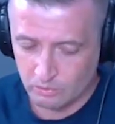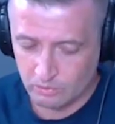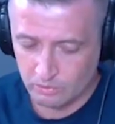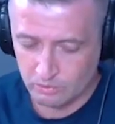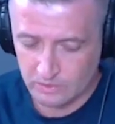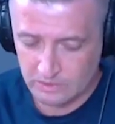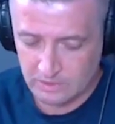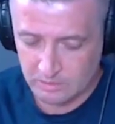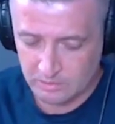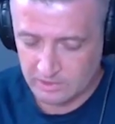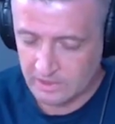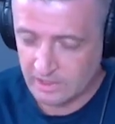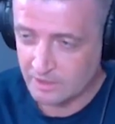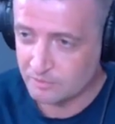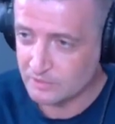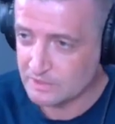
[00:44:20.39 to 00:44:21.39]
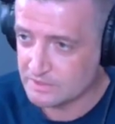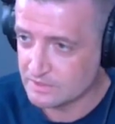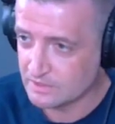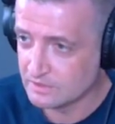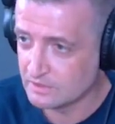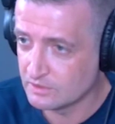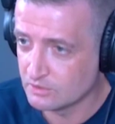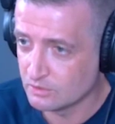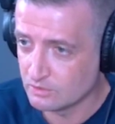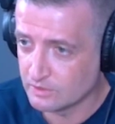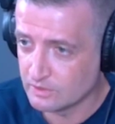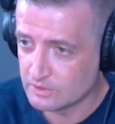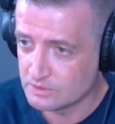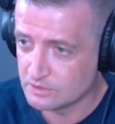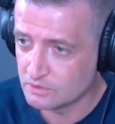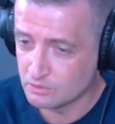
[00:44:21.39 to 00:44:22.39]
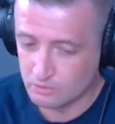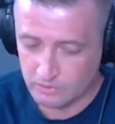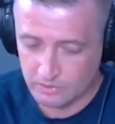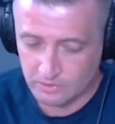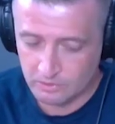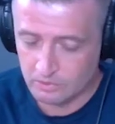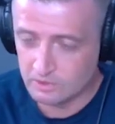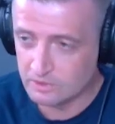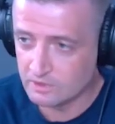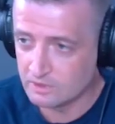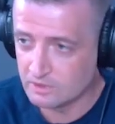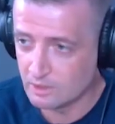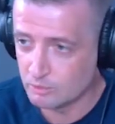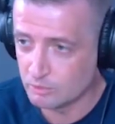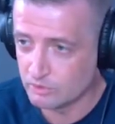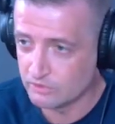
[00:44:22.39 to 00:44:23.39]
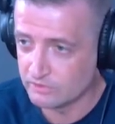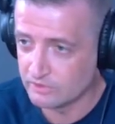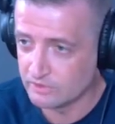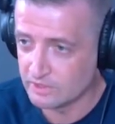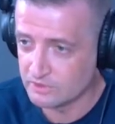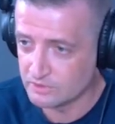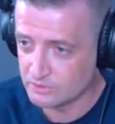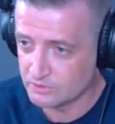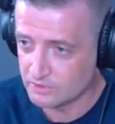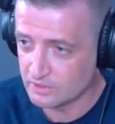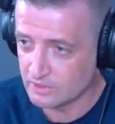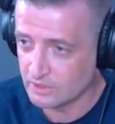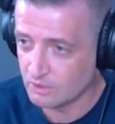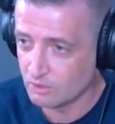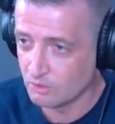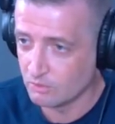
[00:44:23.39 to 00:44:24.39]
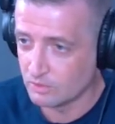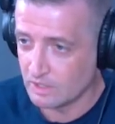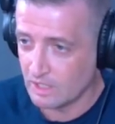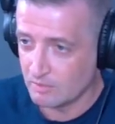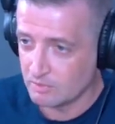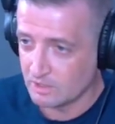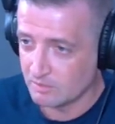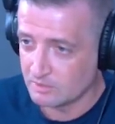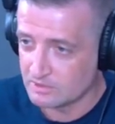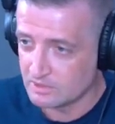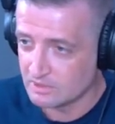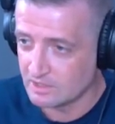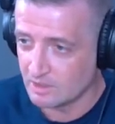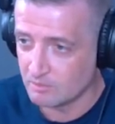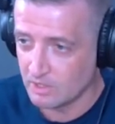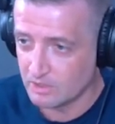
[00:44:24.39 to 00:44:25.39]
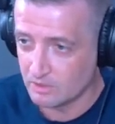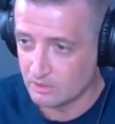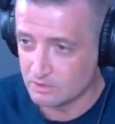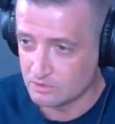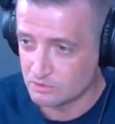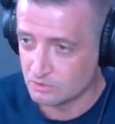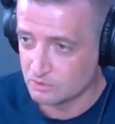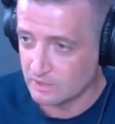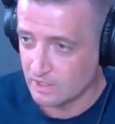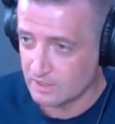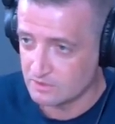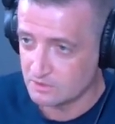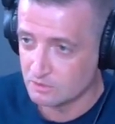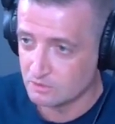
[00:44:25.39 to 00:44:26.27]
Liberland be signatories to the Nuclear Non-Proliferation Treaty, or will I be able to get my own suitcase nuke?